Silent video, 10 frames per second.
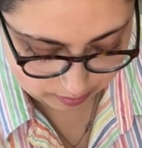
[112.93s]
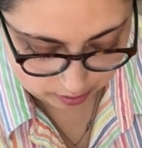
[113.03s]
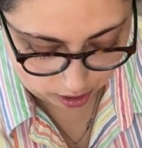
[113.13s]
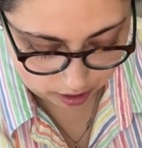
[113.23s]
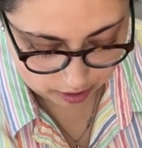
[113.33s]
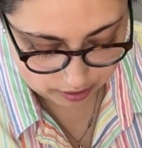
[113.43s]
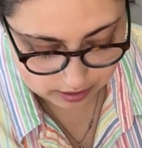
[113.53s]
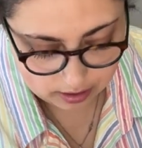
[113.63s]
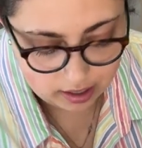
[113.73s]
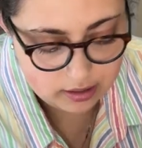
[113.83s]
card
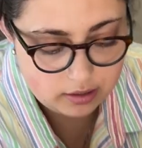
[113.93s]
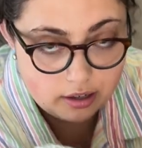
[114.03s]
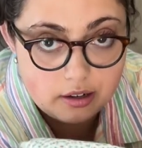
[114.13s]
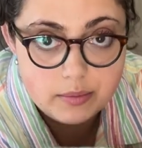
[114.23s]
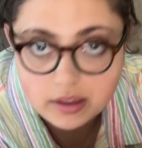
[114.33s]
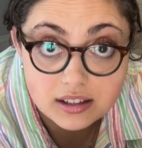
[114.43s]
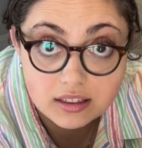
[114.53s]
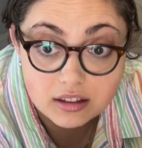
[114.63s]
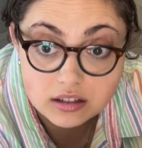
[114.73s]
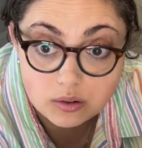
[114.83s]
slots are going to be in
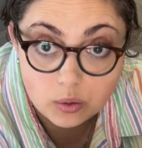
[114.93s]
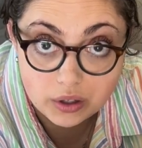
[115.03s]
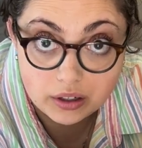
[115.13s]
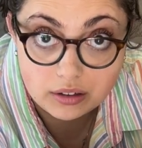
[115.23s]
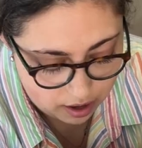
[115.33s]
this order.